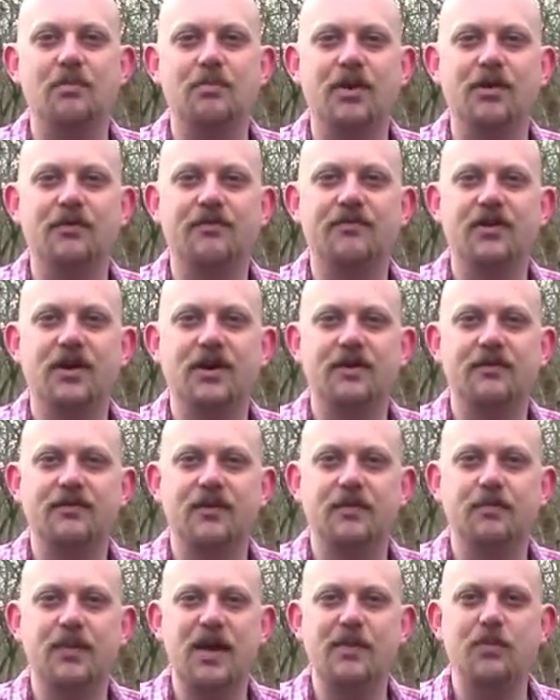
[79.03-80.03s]
But
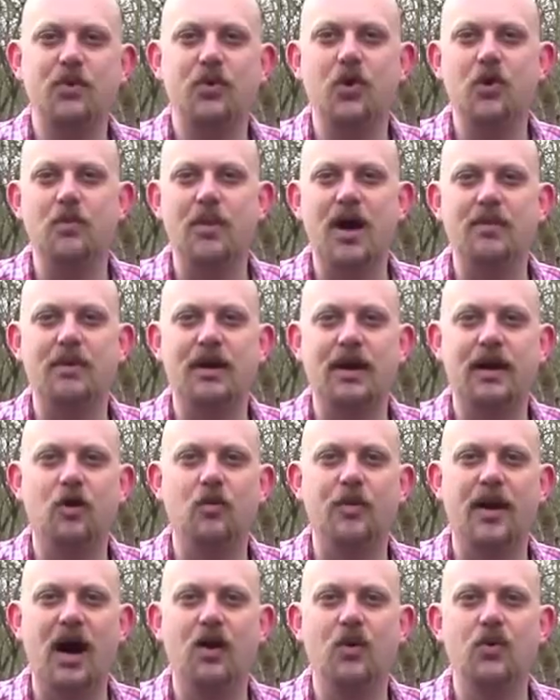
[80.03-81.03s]
for people who are maybe a
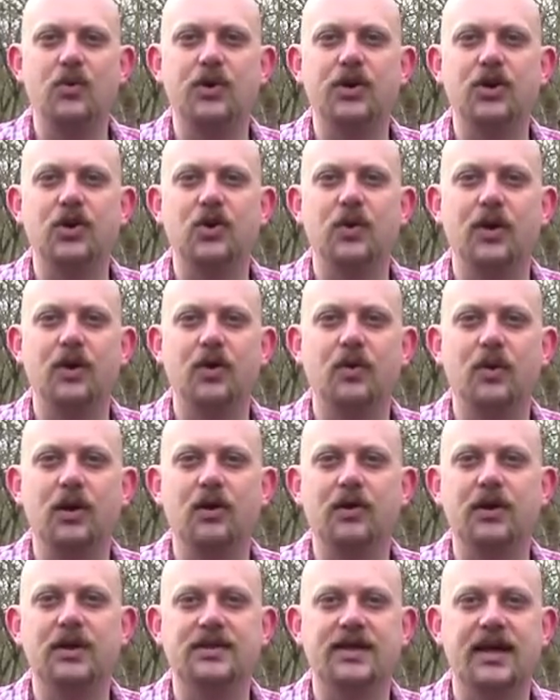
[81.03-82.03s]
little bit older who are
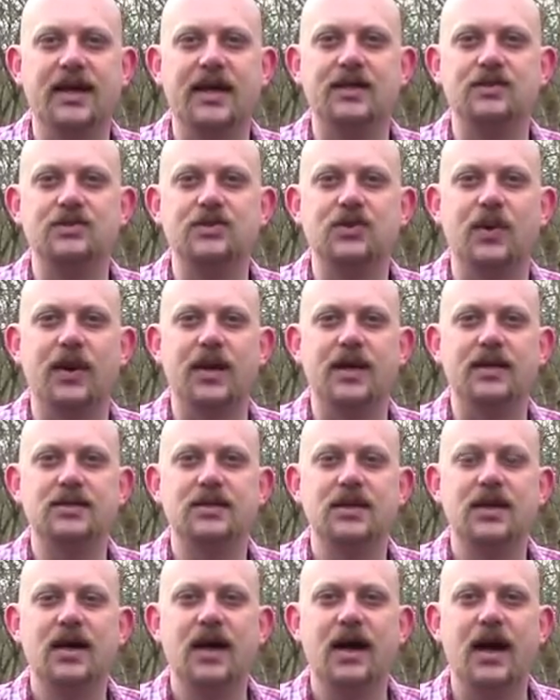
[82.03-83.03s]
looking to get into it,
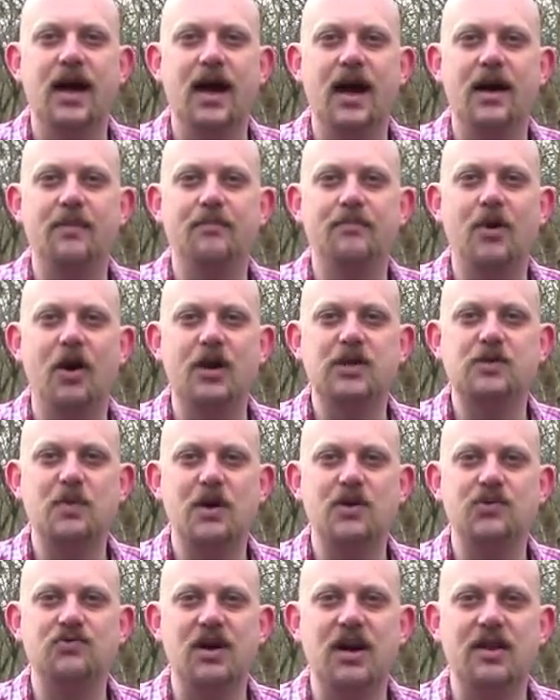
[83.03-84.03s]
I
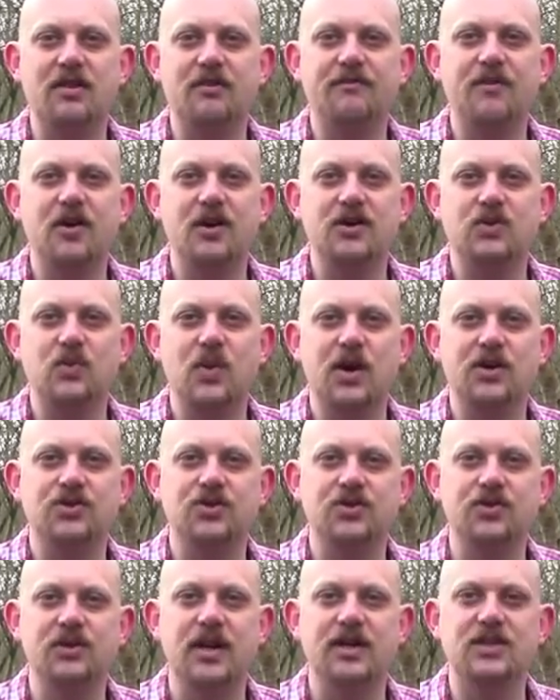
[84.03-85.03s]
suppose really the first
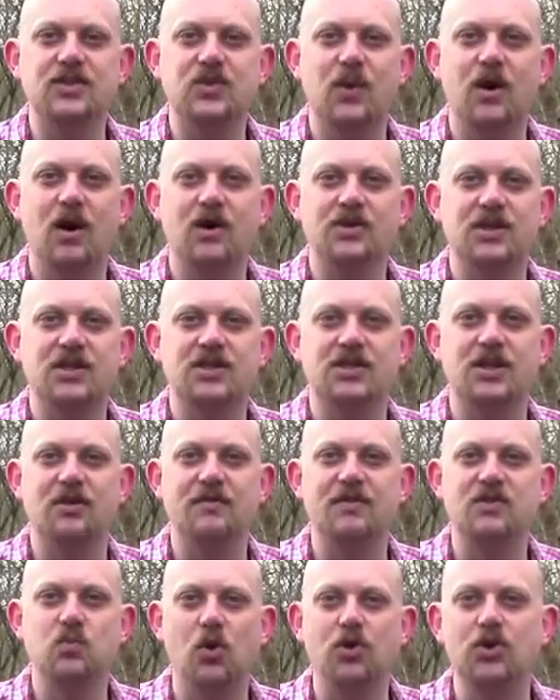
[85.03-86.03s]
question you need to ask
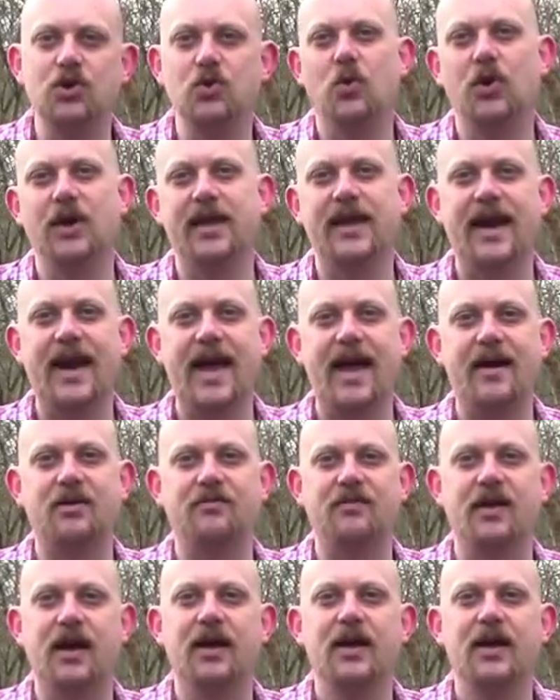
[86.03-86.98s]
yourself is what you want to get out of it.